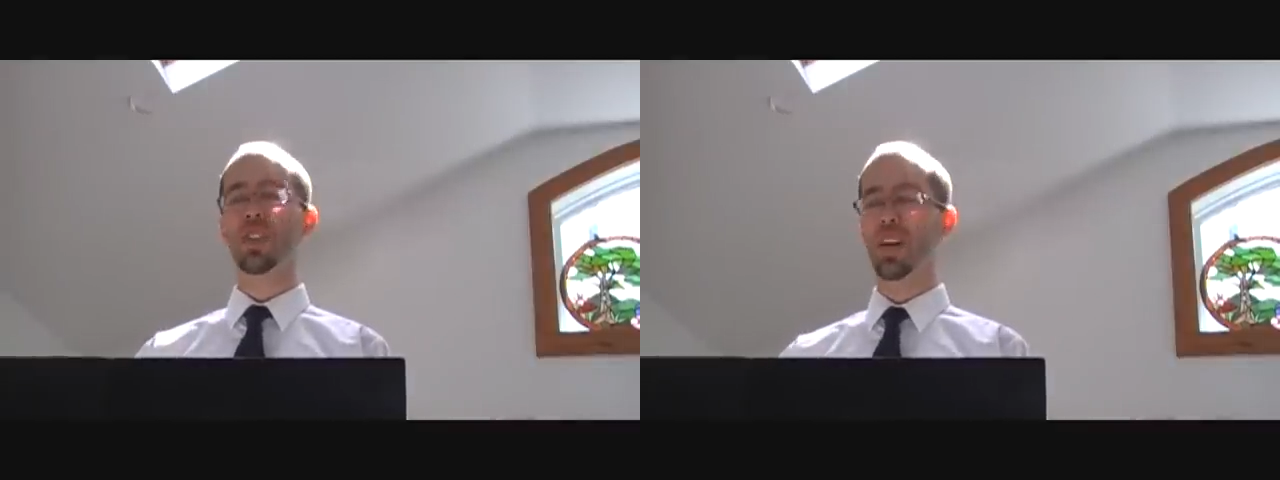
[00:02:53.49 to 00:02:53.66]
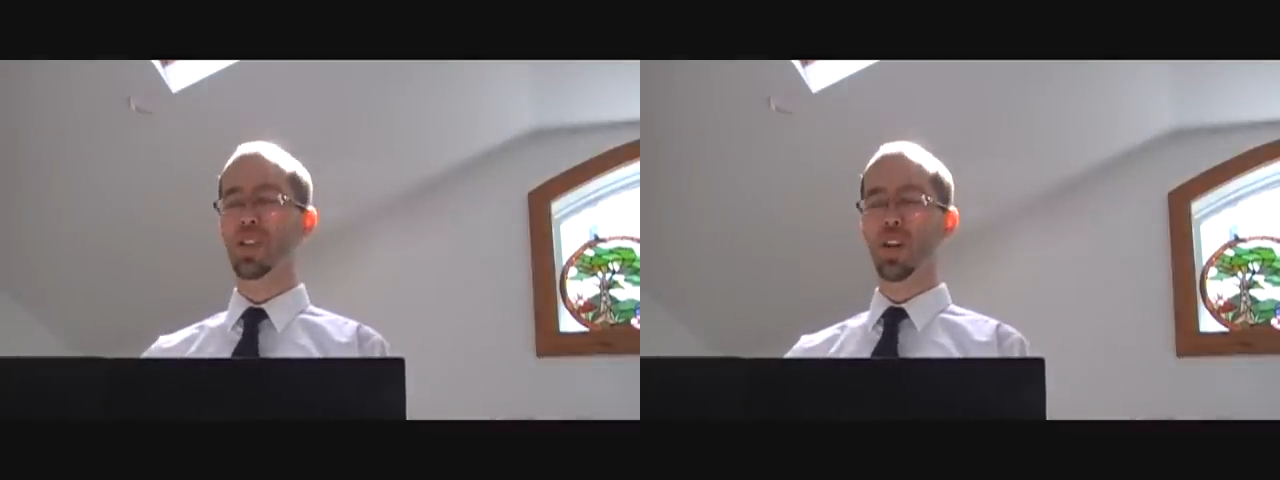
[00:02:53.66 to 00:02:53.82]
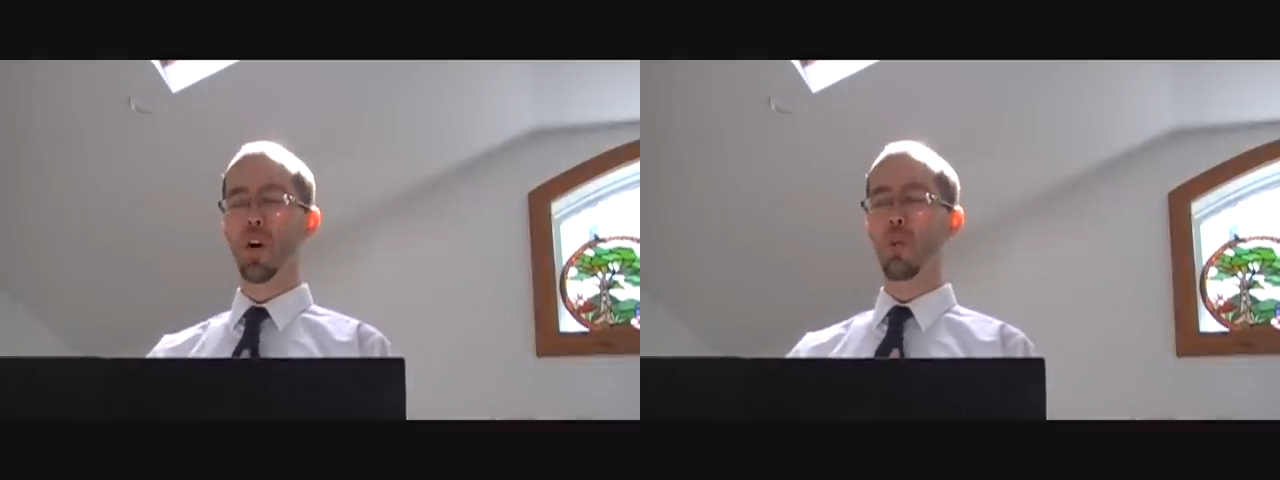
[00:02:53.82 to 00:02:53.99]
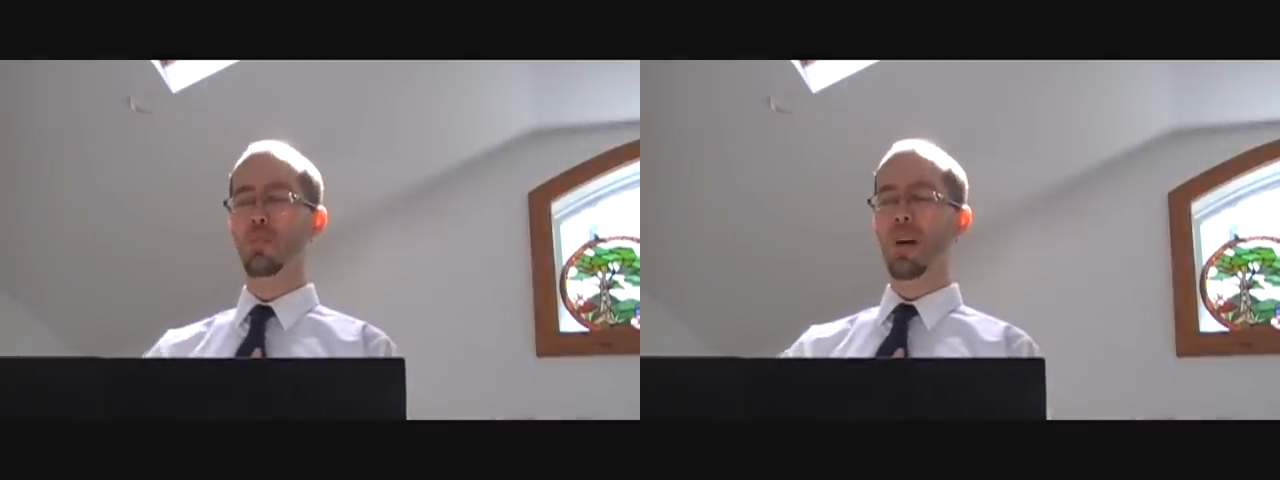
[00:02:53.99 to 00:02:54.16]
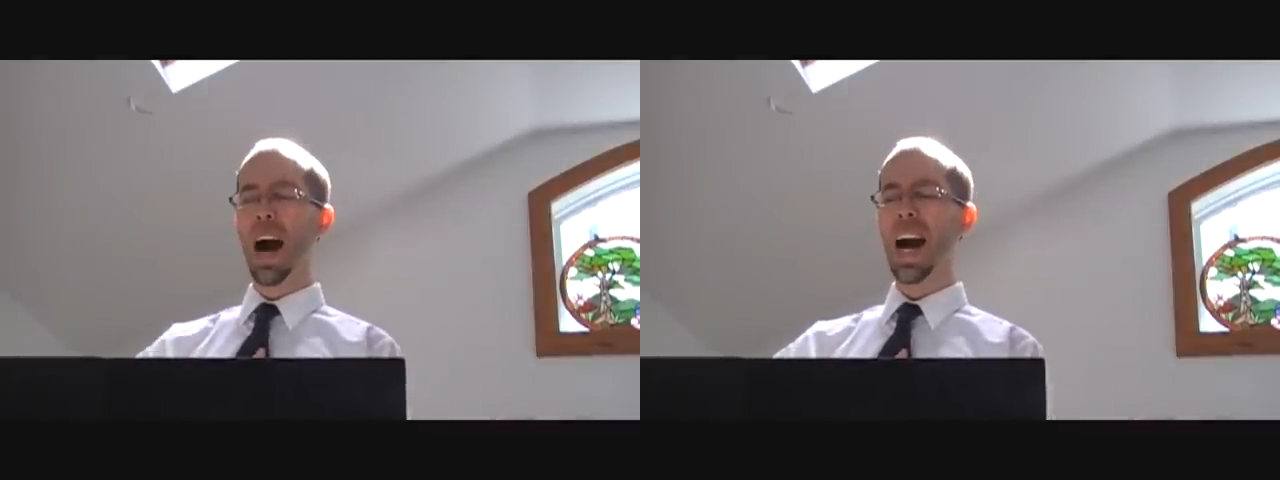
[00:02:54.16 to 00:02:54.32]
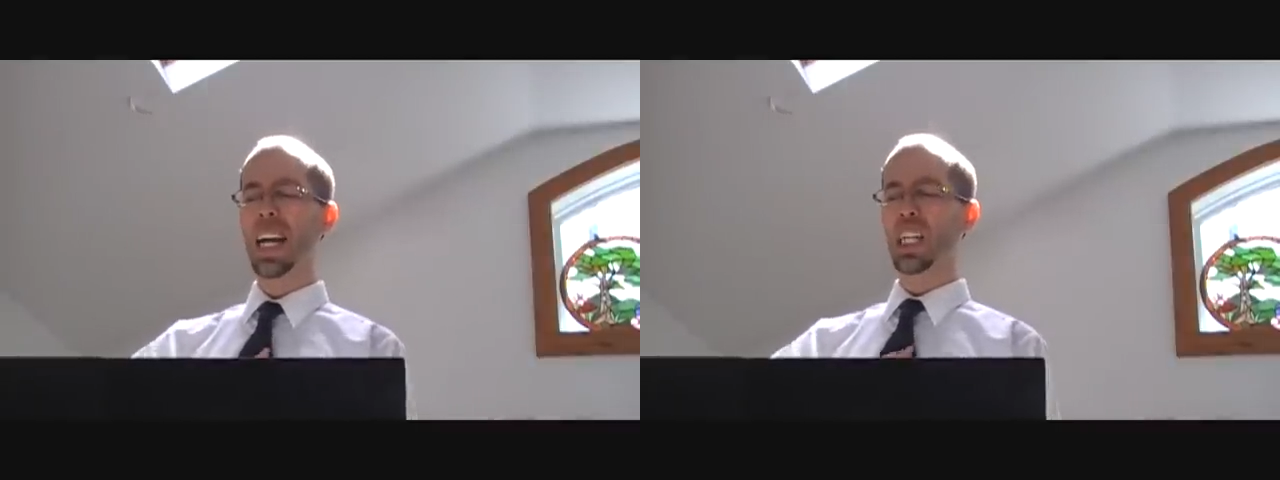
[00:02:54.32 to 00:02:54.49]
does your
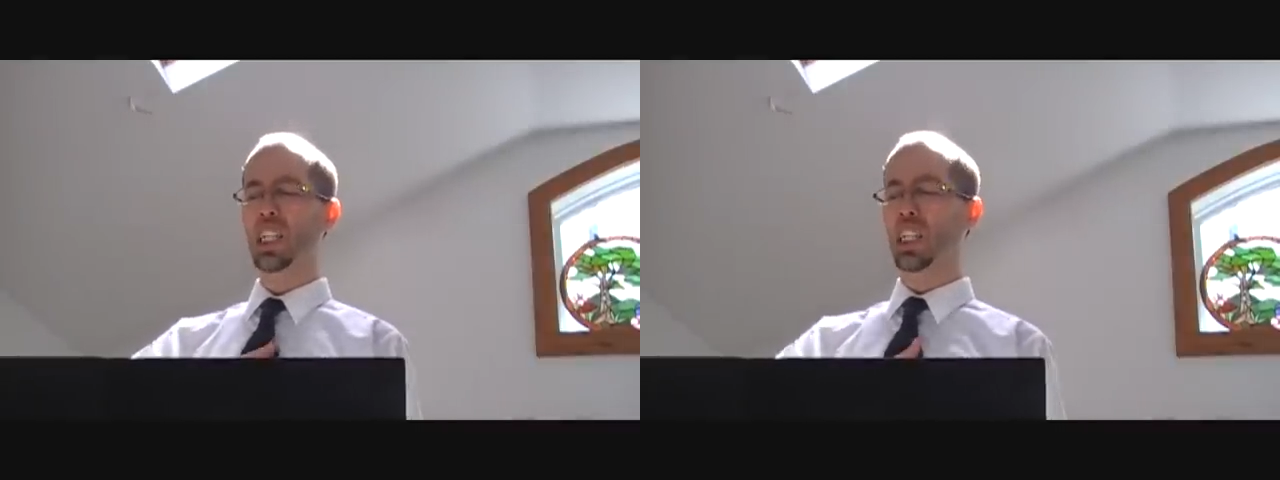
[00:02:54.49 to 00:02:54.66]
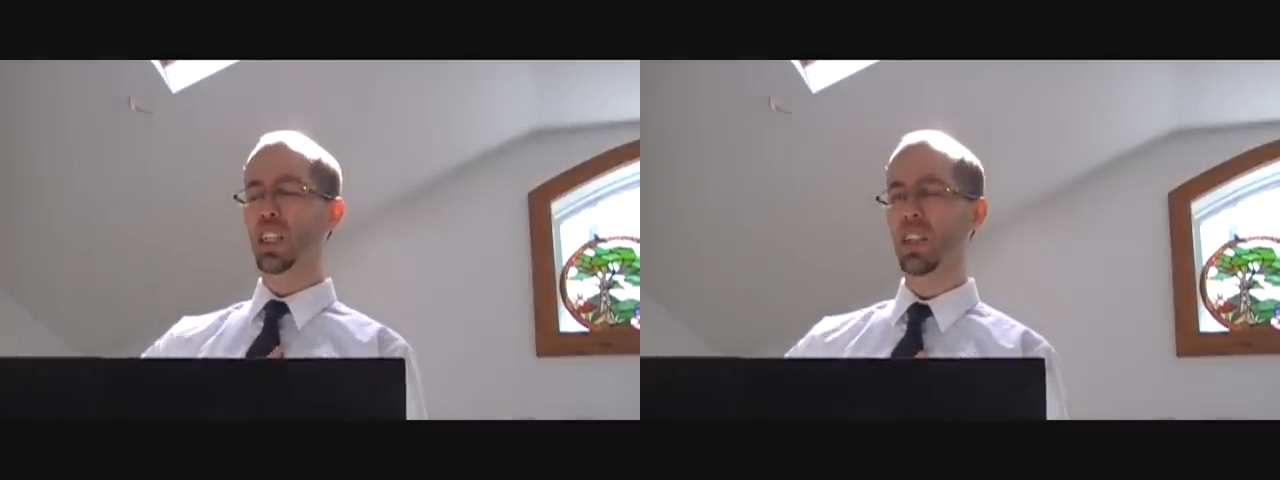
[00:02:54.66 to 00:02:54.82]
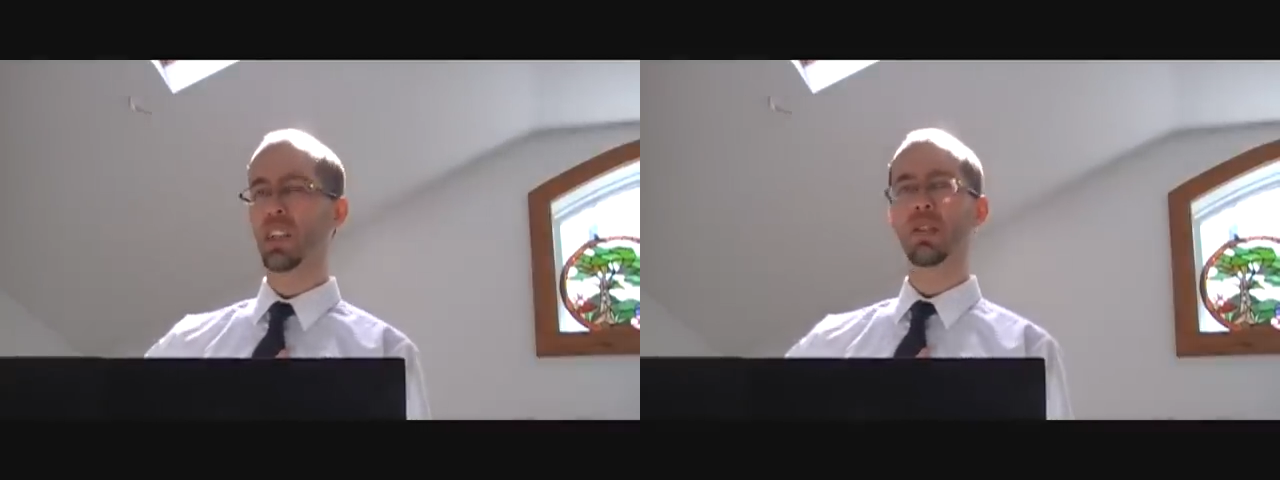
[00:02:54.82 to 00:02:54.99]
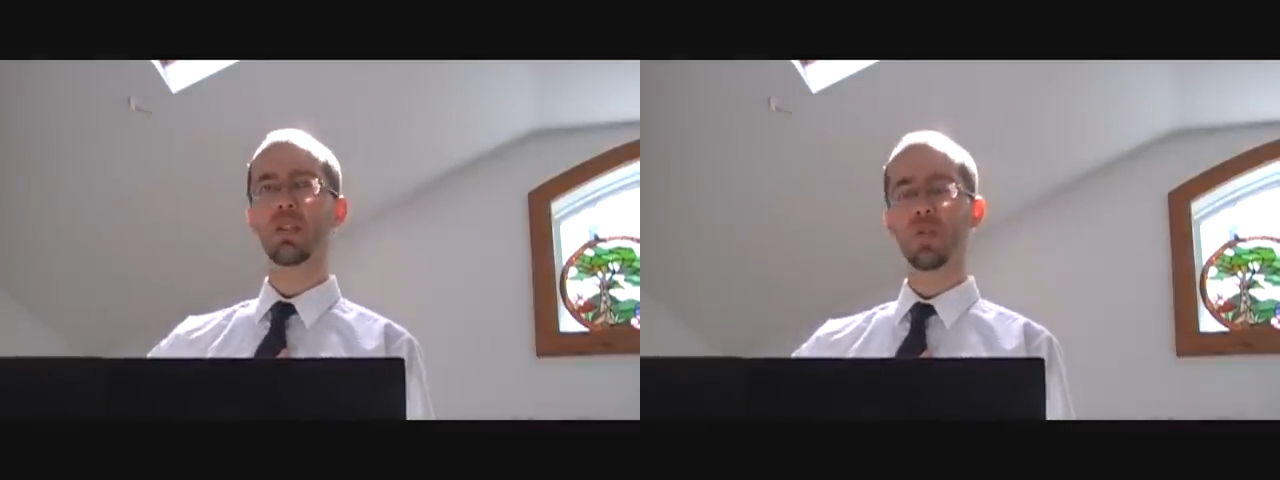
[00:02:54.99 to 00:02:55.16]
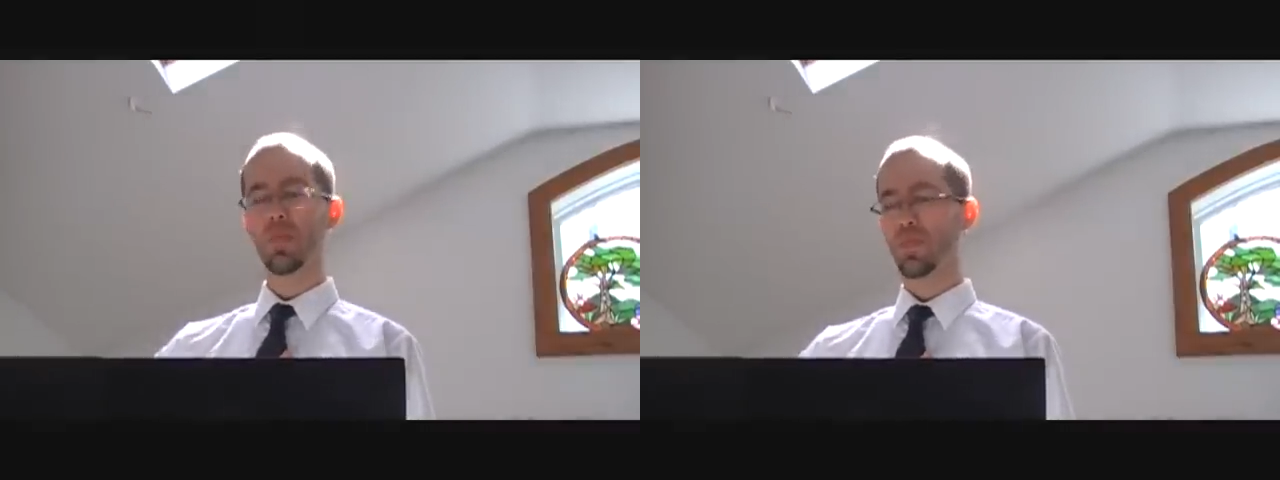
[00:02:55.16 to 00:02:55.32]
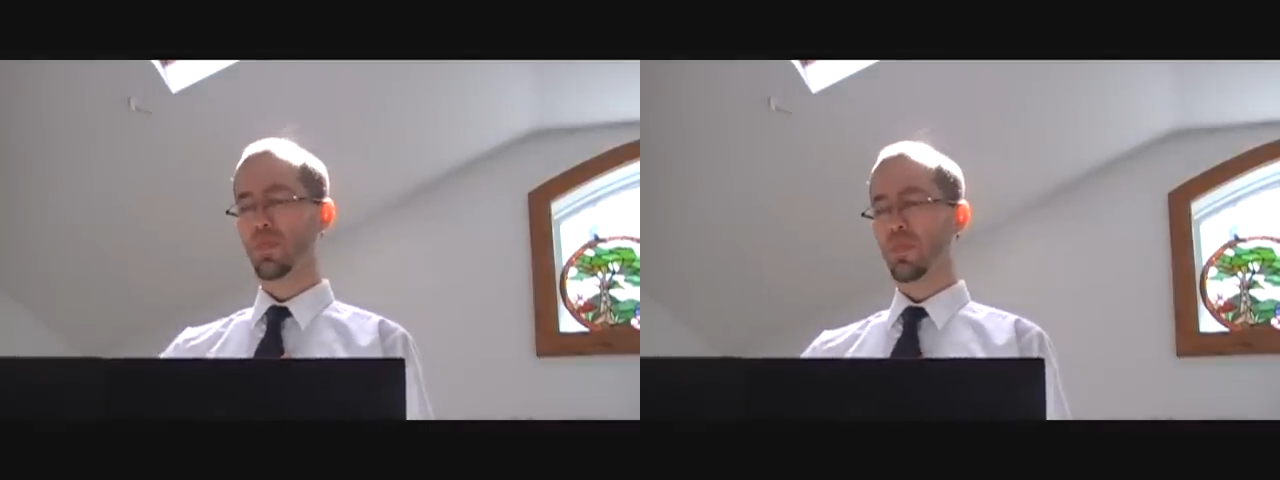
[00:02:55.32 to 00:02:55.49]
body good.
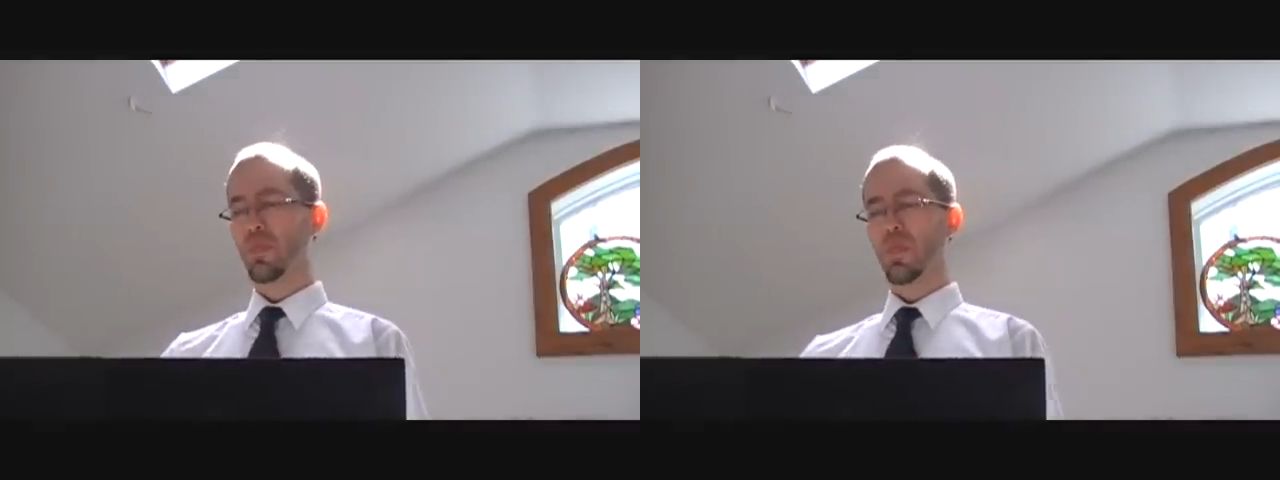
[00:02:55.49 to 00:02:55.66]
Amen.